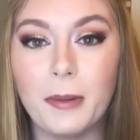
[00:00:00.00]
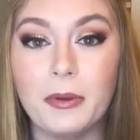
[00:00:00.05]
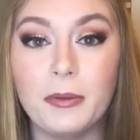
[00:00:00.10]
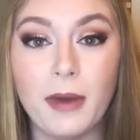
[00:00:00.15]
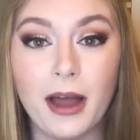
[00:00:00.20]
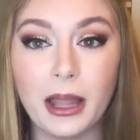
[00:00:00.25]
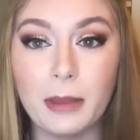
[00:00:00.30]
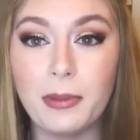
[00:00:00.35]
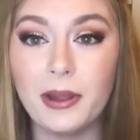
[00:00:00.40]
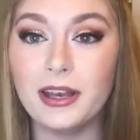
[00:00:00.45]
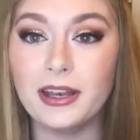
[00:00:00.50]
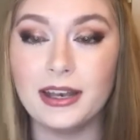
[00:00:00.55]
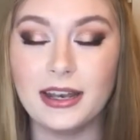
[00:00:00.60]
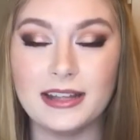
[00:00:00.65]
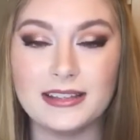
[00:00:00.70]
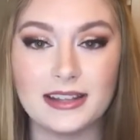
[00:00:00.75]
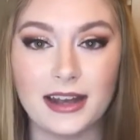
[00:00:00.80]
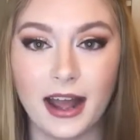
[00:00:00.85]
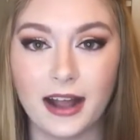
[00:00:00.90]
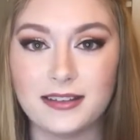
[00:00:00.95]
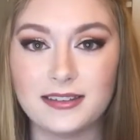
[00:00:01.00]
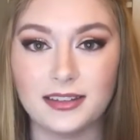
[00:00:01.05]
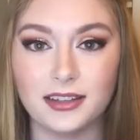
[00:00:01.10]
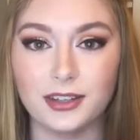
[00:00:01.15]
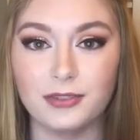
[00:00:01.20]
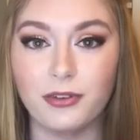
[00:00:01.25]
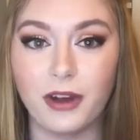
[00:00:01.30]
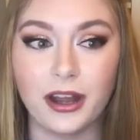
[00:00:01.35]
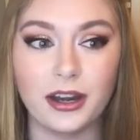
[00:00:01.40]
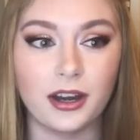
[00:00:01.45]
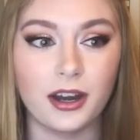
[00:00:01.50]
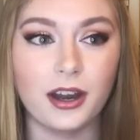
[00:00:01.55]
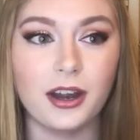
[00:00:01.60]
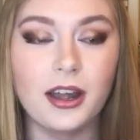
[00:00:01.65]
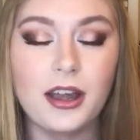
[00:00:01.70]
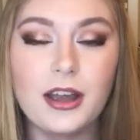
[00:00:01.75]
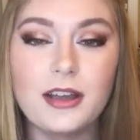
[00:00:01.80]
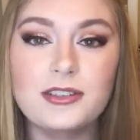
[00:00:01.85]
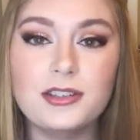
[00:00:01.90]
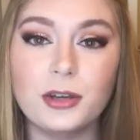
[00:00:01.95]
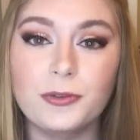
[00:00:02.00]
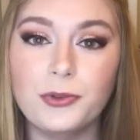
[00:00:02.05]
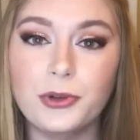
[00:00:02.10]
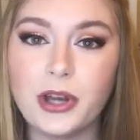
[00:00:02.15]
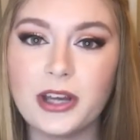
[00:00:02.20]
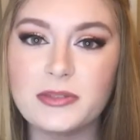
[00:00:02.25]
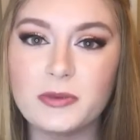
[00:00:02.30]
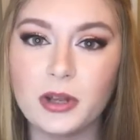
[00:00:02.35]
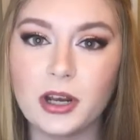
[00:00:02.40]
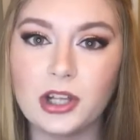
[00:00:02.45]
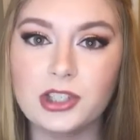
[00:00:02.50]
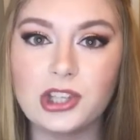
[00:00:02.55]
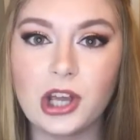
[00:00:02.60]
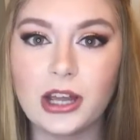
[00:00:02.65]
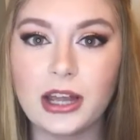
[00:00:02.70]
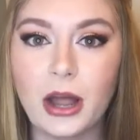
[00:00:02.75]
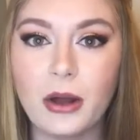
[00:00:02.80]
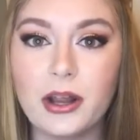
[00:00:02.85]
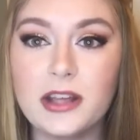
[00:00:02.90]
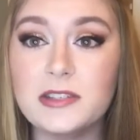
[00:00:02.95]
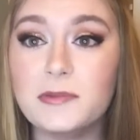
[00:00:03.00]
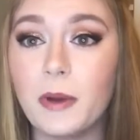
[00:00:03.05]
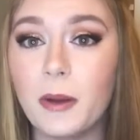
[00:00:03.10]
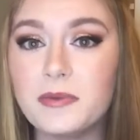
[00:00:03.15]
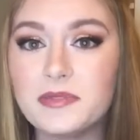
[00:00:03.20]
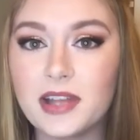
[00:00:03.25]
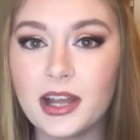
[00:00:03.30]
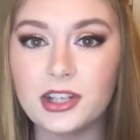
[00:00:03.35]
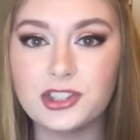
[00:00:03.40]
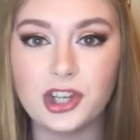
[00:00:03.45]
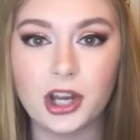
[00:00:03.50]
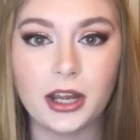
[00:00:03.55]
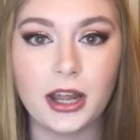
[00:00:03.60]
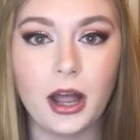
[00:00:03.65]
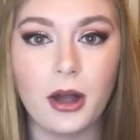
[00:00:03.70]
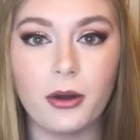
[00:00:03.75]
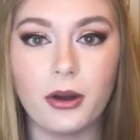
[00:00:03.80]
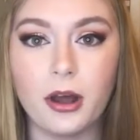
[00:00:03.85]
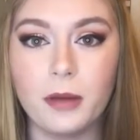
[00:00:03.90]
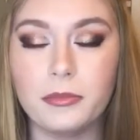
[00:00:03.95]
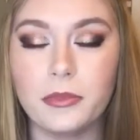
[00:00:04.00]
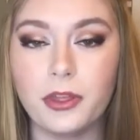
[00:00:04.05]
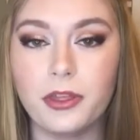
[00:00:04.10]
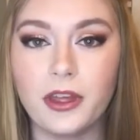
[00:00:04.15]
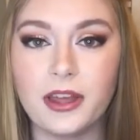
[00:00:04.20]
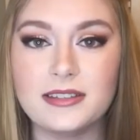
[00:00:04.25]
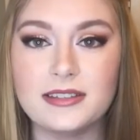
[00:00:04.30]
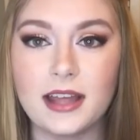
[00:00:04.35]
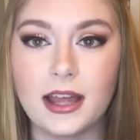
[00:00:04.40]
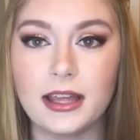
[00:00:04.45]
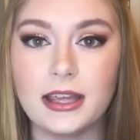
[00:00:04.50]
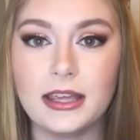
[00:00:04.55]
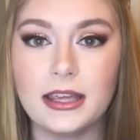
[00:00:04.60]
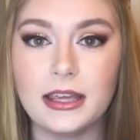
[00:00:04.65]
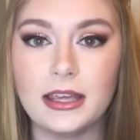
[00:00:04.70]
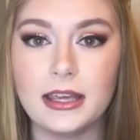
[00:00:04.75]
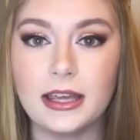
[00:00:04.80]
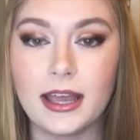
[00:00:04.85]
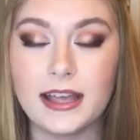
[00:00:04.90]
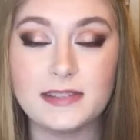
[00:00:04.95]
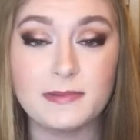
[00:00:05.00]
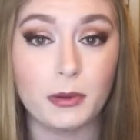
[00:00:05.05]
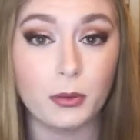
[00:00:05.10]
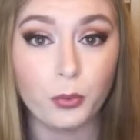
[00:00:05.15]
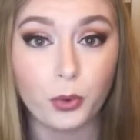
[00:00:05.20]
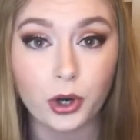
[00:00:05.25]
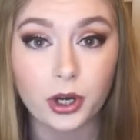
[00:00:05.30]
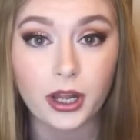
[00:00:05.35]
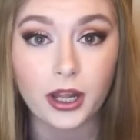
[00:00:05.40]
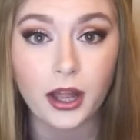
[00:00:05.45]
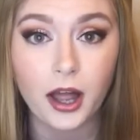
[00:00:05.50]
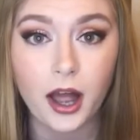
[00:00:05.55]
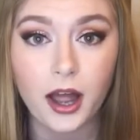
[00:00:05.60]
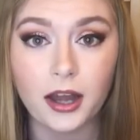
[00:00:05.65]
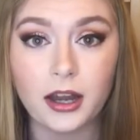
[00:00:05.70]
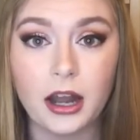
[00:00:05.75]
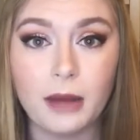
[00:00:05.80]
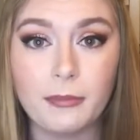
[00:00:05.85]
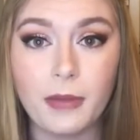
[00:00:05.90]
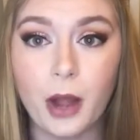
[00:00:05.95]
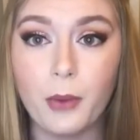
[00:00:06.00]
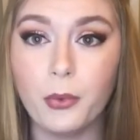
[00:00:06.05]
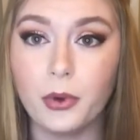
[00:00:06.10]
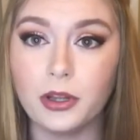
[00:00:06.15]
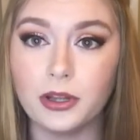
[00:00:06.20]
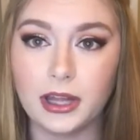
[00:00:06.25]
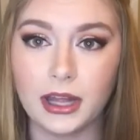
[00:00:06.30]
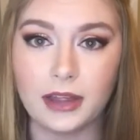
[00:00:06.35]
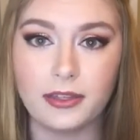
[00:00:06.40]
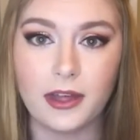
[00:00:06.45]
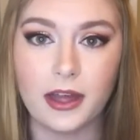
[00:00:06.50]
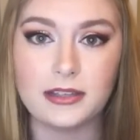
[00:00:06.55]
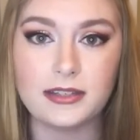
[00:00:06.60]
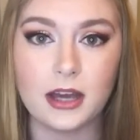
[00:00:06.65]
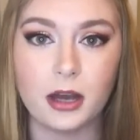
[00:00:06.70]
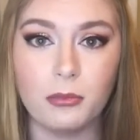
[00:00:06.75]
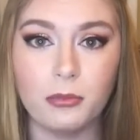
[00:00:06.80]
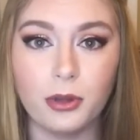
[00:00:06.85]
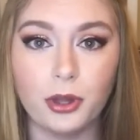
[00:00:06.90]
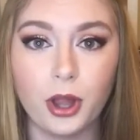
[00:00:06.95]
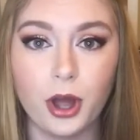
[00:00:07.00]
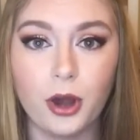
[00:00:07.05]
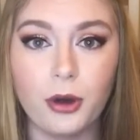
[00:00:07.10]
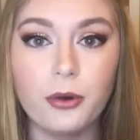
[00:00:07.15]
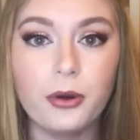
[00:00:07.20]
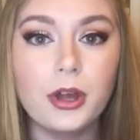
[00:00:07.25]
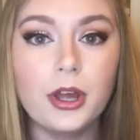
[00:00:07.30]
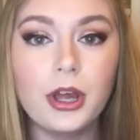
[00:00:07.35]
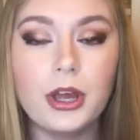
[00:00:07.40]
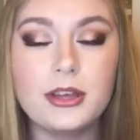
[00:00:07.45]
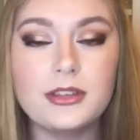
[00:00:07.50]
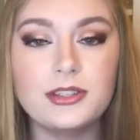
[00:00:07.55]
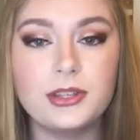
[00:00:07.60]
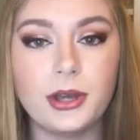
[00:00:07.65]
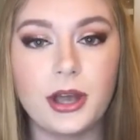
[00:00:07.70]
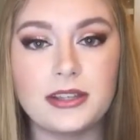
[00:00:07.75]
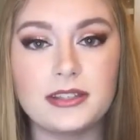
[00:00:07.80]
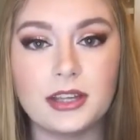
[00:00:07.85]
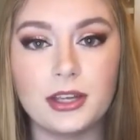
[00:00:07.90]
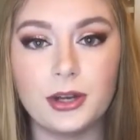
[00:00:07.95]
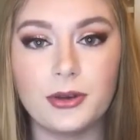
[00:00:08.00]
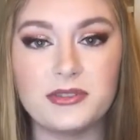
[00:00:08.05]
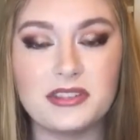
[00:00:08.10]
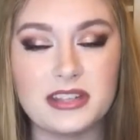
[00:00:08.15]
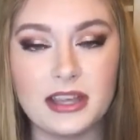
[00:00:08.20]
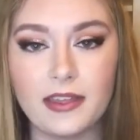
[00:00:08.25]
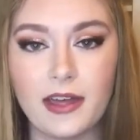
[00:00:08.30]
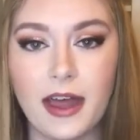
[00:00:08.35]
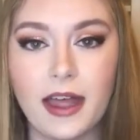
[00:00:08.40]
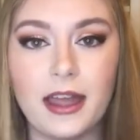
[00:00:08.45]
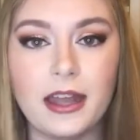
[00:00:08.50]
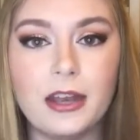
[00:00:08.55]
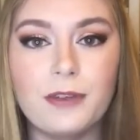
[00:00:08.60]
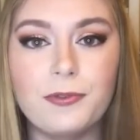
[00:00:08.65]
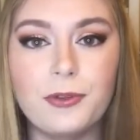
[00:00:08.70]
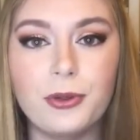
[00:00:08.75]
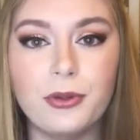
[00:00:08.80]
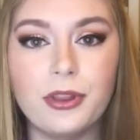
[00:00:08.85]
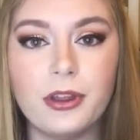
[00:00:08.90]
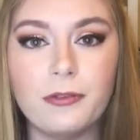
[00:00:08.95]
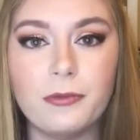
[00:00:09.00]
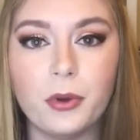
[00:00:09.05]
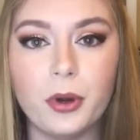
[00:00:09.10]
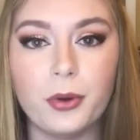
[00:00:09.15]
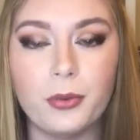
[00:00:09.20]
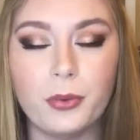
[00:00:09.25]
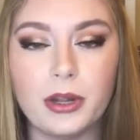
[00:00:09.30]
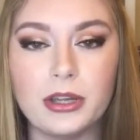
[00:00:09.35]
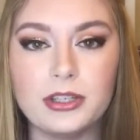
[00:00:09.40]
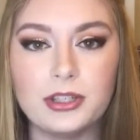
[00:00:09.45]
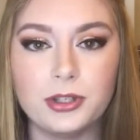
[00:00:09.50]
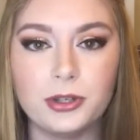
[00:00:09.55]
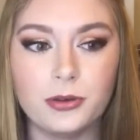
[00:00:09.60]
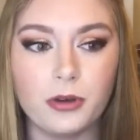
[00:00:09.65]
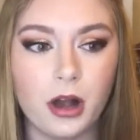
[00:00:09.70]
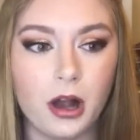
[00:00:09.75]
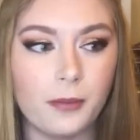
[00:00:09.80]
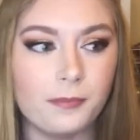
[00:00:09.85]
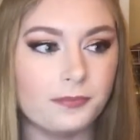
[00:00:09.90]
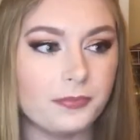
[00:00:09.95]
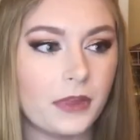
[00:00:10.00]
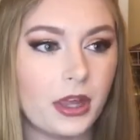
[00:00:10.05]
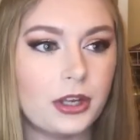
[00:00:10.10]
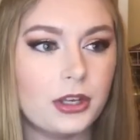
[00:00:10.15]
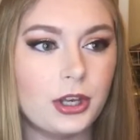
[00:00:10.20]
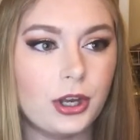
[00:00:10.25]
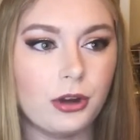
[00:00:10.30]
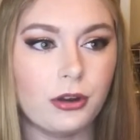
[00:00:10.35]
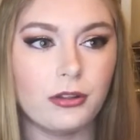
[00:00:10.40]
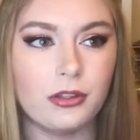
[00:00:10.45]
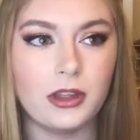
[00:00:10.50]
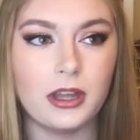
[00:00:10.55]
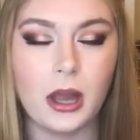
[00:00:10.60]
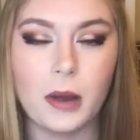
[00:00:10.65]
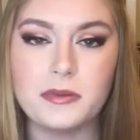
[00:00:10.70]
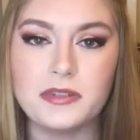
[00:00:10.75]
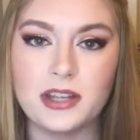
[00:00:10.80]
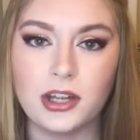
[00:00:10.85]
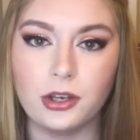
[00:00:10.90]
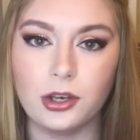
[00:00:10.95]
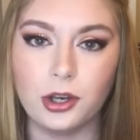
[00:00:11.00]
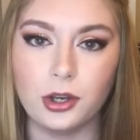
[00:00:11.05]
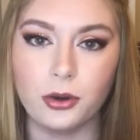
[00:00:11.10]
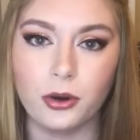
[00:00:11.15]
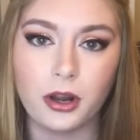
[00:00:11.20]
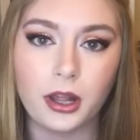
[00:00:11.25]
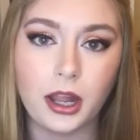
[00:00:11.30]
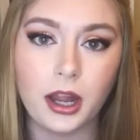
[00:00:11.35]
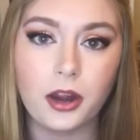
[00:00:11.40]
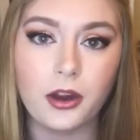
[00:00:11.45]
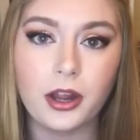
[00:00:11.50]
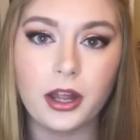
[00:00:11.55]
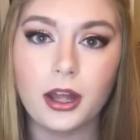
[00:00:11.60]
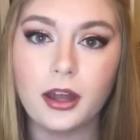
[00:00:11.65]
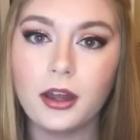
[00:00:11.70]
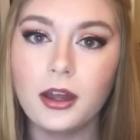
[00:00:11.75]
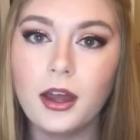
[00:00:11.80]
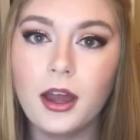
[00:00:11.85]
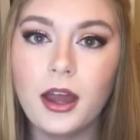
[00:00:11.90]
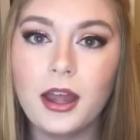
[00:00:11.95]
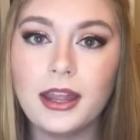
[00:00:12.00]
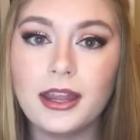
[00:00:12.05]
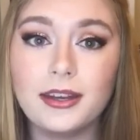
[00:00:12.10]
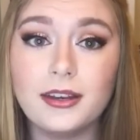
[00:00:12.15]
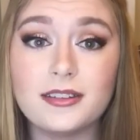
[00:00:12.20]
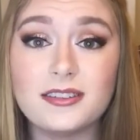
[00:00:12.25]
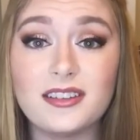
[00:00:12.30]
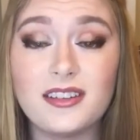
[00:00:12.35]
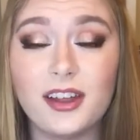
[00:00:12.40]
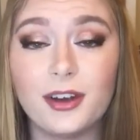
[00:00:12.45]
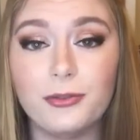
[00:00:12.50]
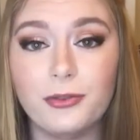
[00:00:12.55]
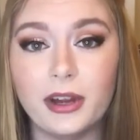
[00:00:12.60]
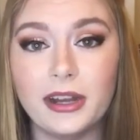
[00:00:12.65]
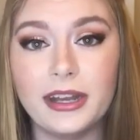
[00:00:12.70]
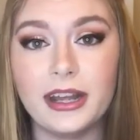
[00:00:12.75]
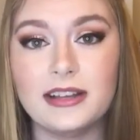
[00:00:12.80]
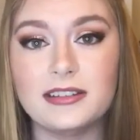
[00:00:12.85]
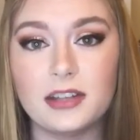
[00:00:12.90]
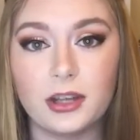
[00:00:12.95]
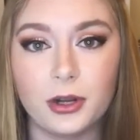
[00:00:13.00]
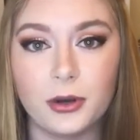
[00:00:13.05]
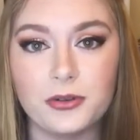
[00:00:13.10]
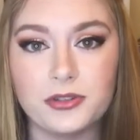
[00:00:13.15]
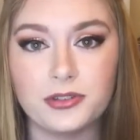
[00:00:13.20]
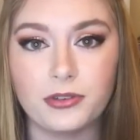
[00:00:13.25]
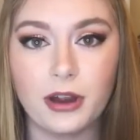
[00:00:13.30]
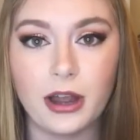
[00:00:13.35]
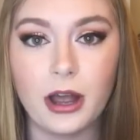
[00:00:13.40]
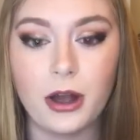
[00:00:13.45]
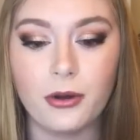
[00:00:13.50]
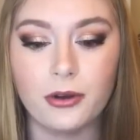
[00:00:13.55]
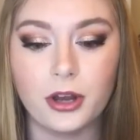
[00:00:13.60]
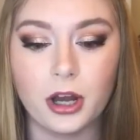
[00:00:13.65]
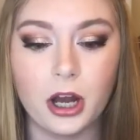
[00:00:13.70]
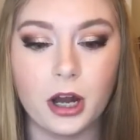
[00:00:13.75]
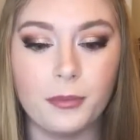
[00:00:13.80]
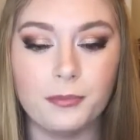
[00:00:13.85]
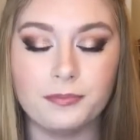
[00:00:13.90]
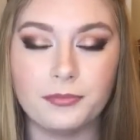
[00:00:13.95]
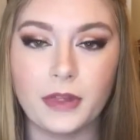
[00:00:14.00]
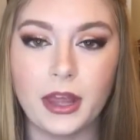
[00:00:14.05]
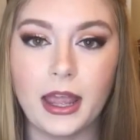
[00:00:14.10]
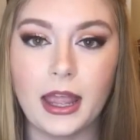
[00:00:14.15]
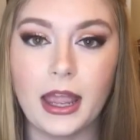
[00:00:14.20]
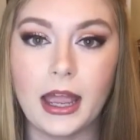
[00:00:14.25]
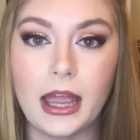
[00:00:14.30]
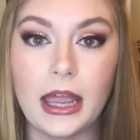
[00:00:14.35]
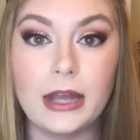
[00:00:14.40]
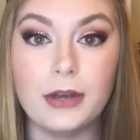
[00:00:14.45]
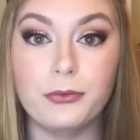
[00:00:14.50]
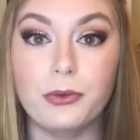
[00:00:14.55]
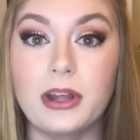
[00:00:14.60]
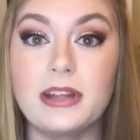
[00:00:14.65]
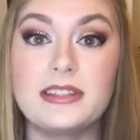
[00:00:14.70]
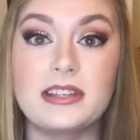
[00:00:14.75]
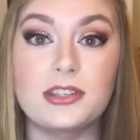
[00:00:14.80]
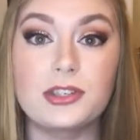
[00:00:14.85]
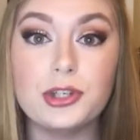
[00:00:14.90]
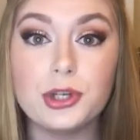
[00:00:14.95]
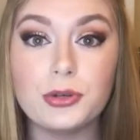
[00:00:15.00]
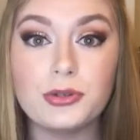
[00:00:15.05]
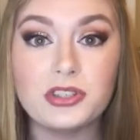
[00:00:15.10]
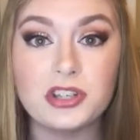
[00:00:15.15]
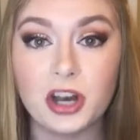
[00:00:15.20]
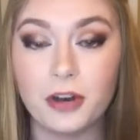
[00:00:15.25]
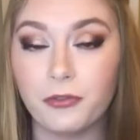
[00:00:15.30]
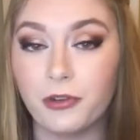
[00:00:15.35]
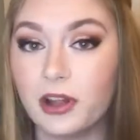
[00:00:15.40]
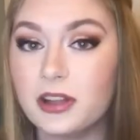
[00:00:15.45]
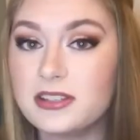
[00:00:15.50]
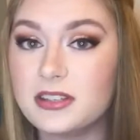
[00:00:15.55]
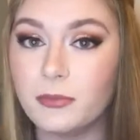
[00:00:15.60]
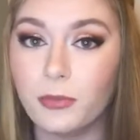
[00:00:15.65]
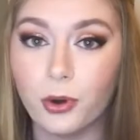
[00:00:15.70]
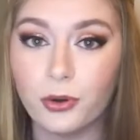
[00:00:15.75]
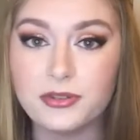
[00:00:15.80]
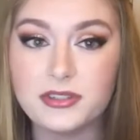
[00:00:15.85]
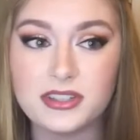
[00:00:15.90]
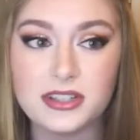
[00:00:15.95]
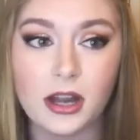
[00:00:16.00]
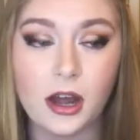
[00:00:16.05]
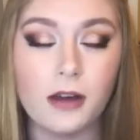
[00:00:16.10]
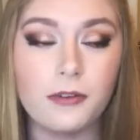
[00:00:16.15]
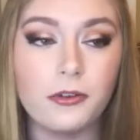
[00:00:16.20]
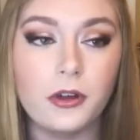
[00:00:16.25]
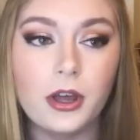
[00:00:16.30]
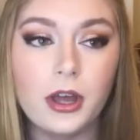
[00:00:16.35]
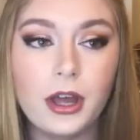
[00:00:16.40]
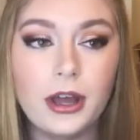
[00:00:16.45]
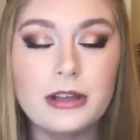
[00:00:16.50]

In my opinion, he's an excellent writer. So if you guys want to check out his website, check out the things that he has been working on, I will link that down below so you guys can go see that. And if you live where we do, near the upstate New York area, he does a lot of readings and goes around and reads his new stuff, reads some old stuff.